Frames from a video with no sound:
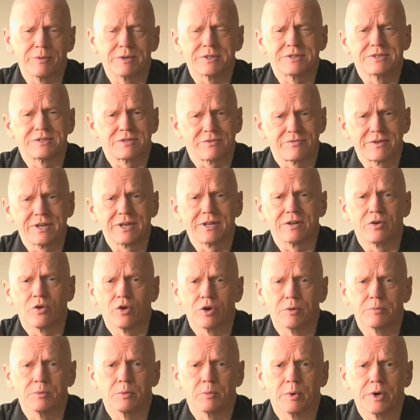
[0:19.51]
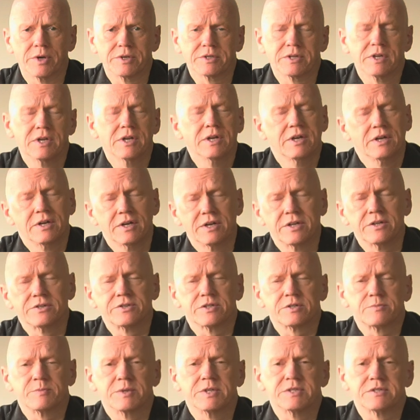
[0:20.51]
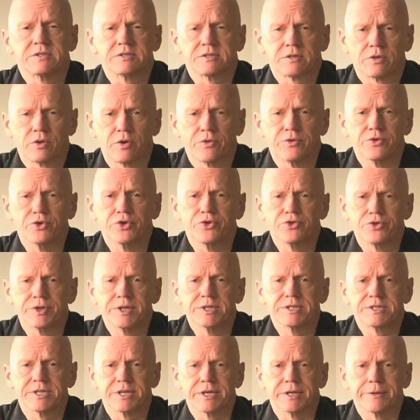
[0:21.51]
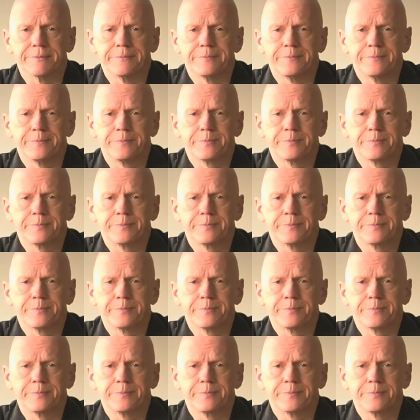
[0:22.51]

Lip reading: which is a fairly horrible word, and it just means there's a lot of nutrients in it.